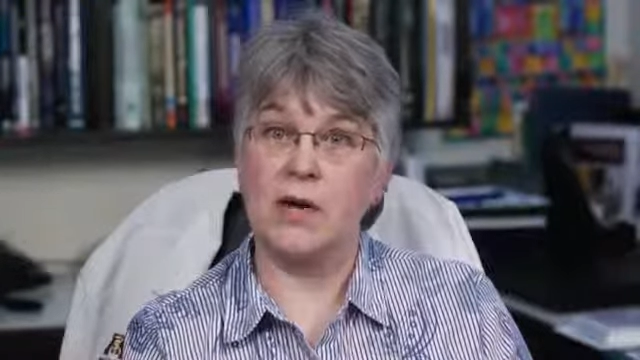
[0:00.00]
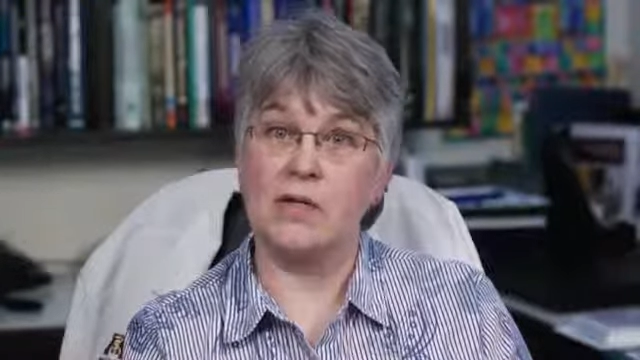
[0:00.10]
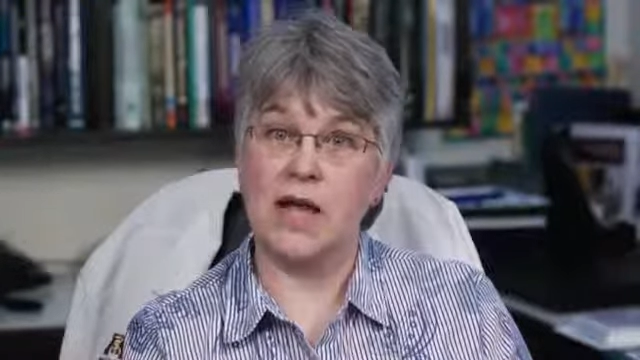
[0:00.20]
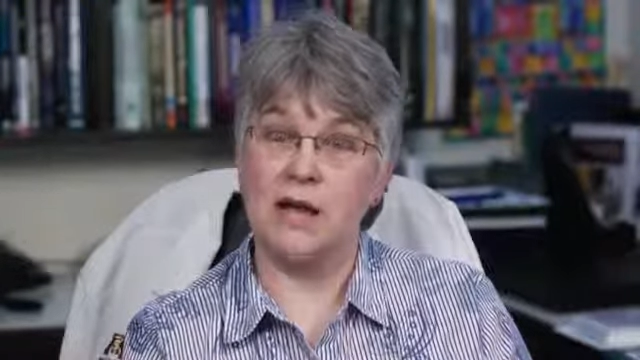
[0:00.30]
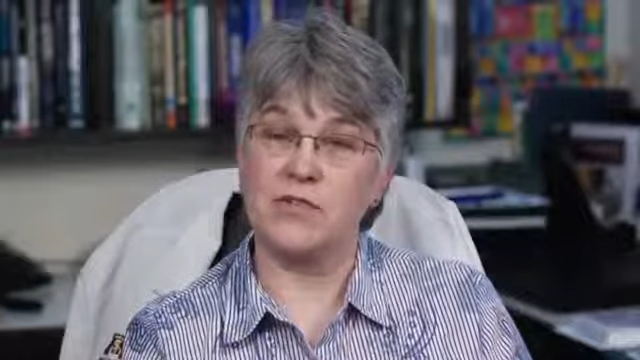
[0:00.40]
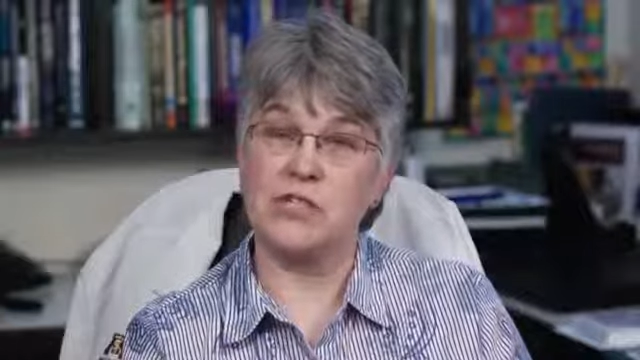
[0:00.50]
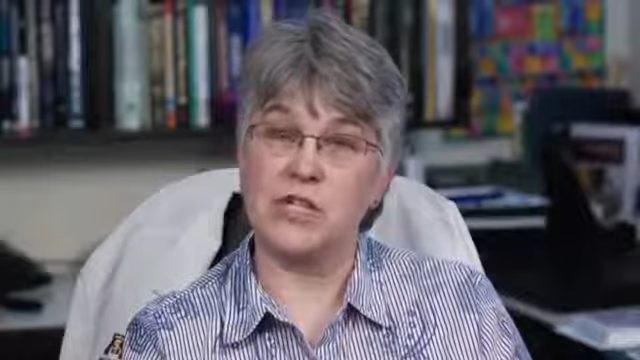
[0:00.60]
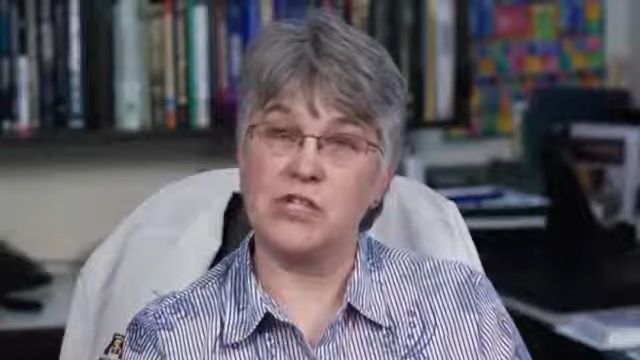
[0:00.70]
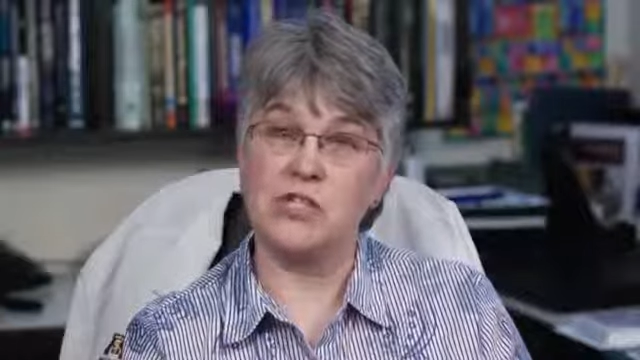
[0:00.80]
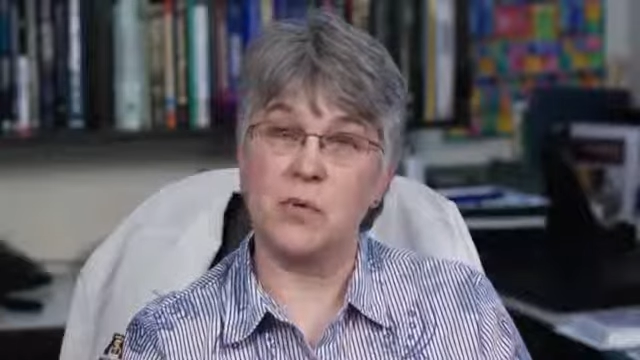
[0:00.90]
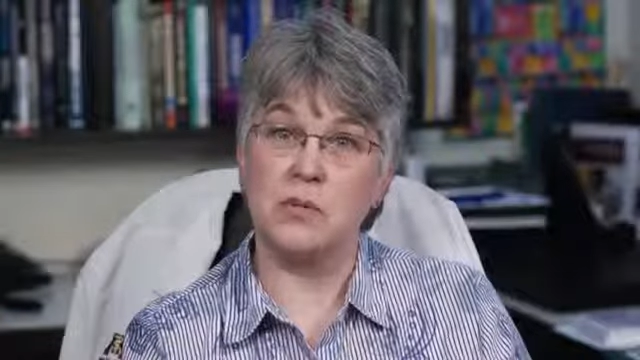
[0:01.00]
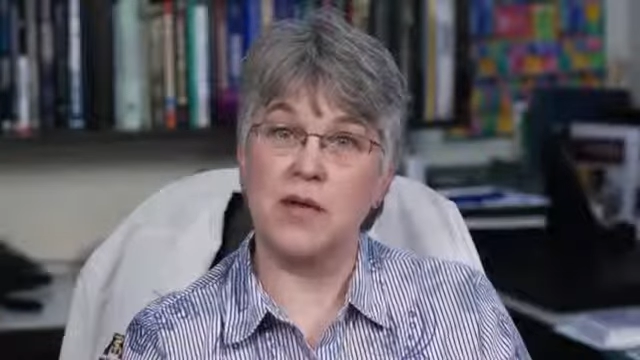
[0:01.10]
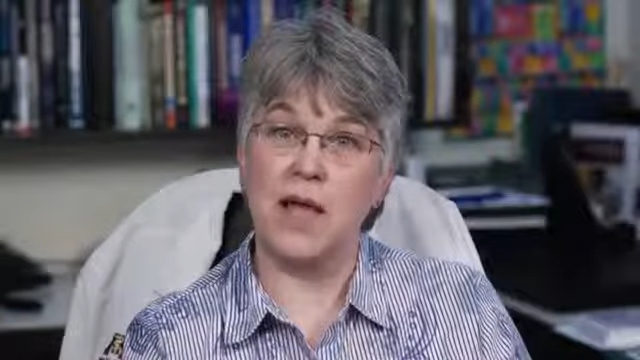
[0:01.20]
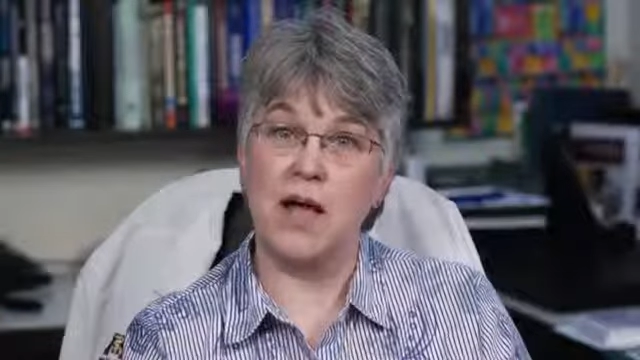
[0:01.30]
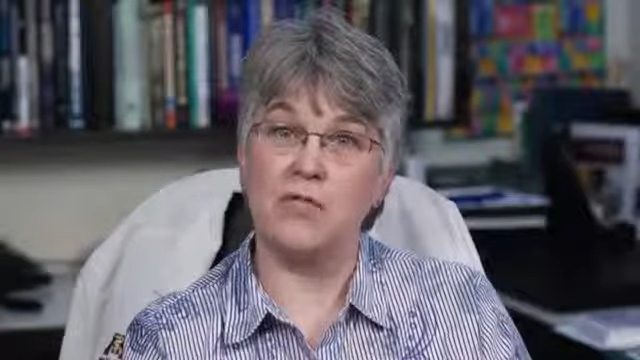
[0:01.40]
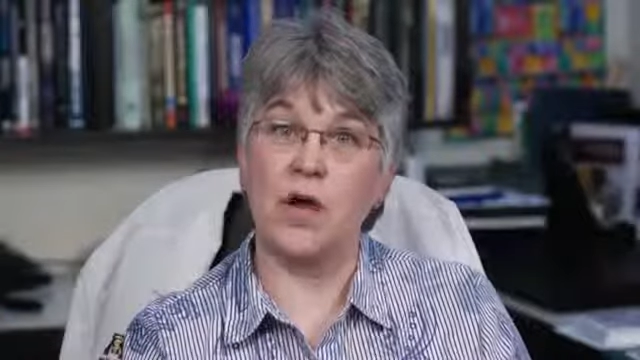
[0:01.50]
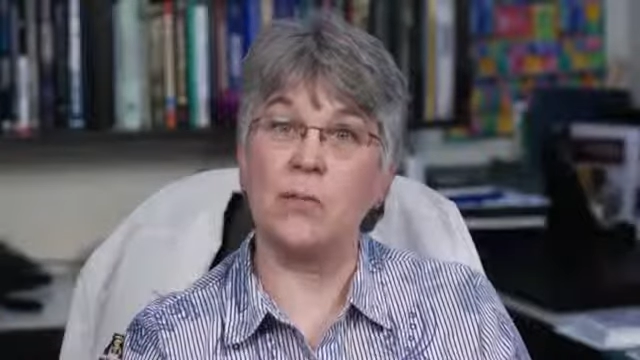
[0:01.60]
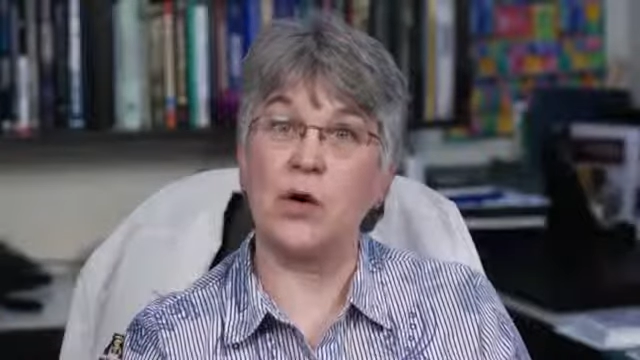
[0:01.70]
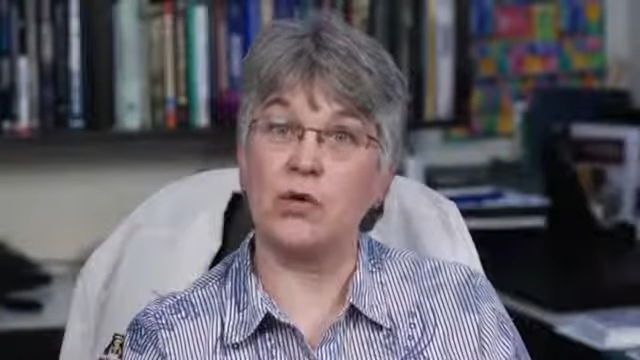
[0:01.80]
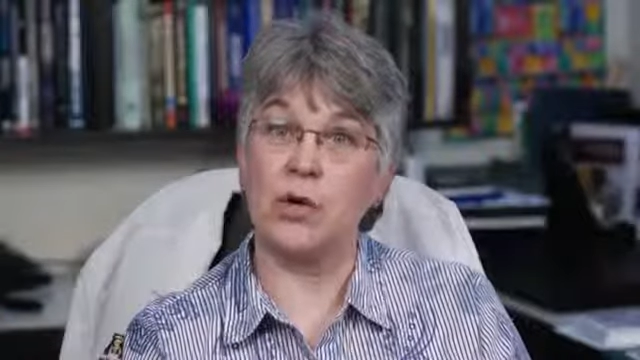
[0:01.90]
are the conversations we will have
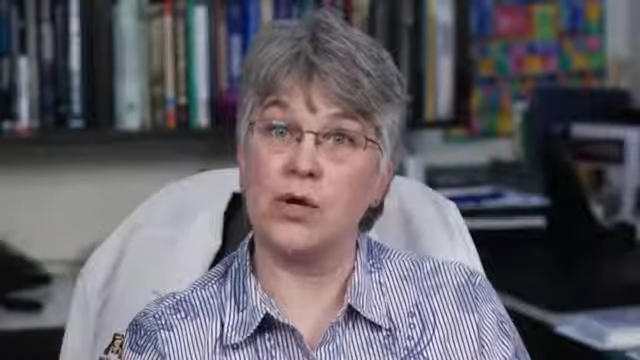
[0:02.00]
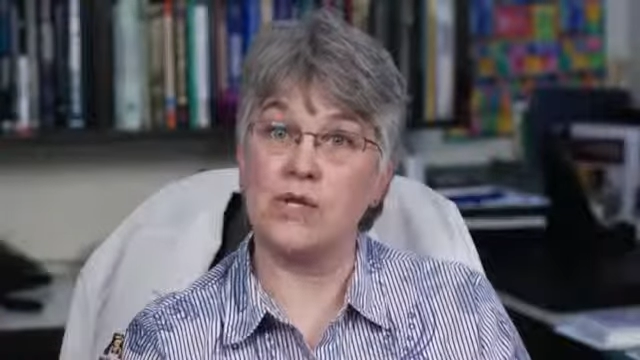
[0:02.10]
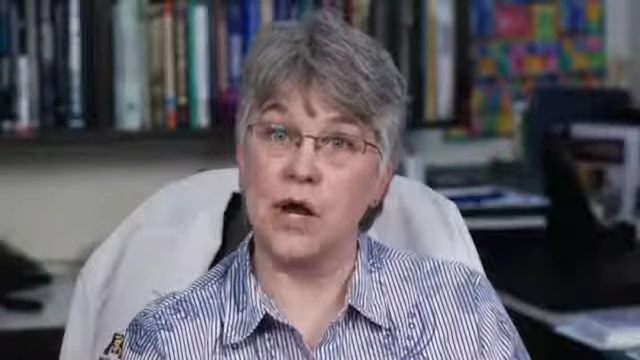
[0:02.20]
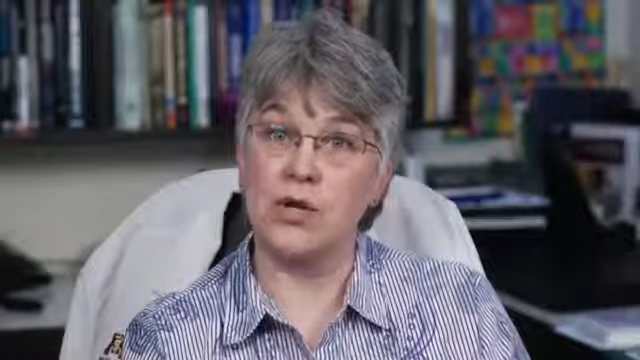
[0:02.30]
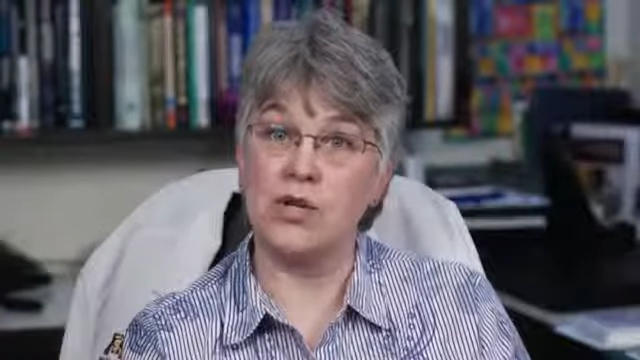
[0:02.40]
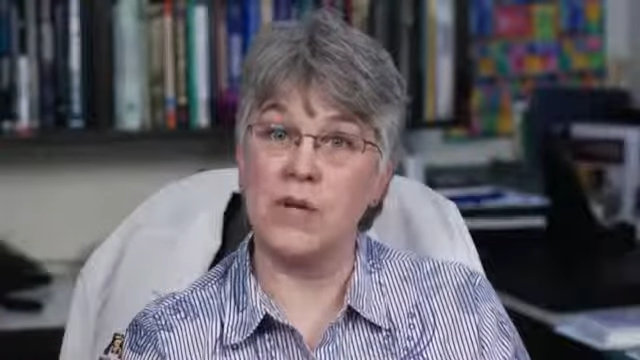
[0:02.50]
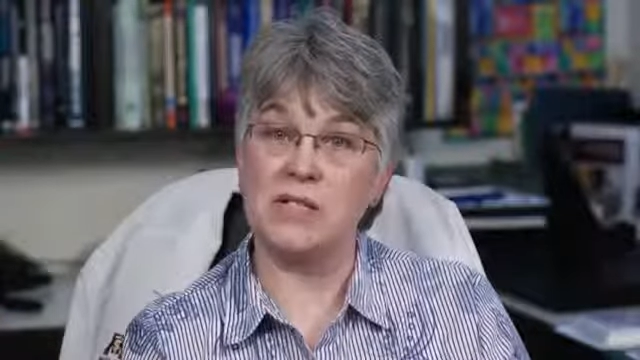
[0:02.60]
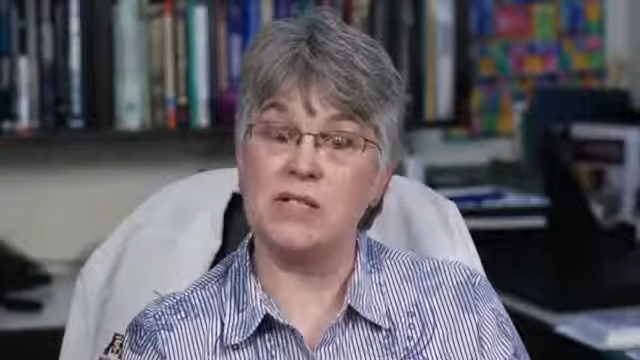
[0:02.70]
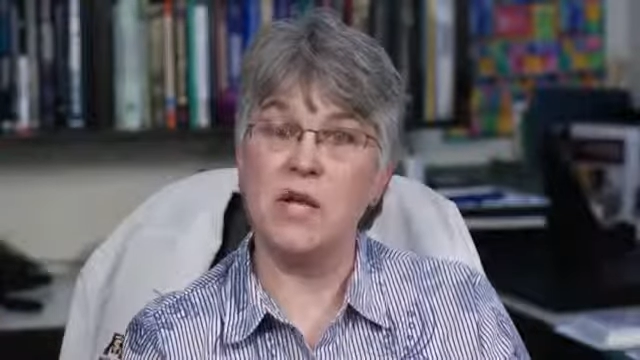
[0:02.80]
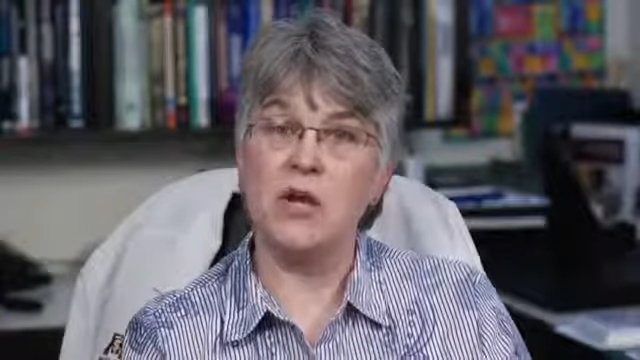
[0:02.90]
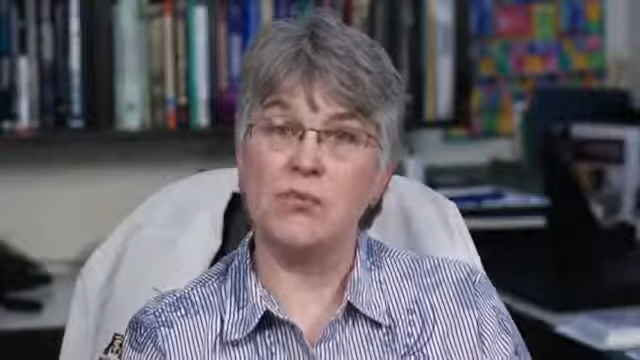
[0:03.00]
about current arguments